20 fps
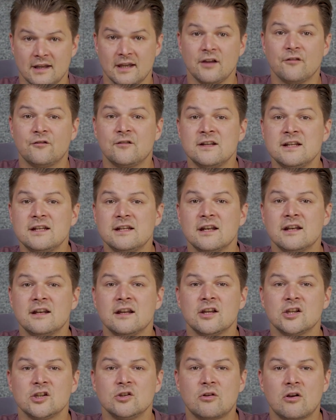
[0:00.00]
If needed,
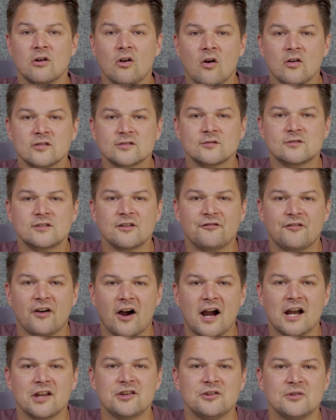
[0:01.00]
you can also
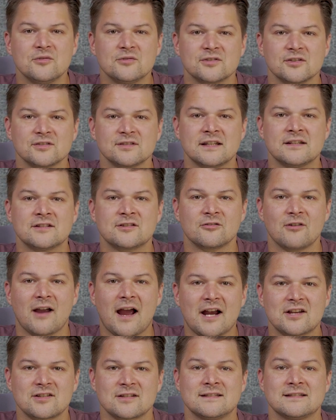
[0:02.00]
divide users'
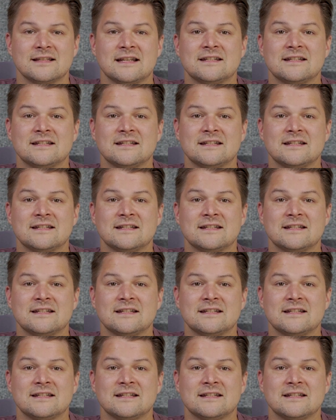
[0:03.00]
interactions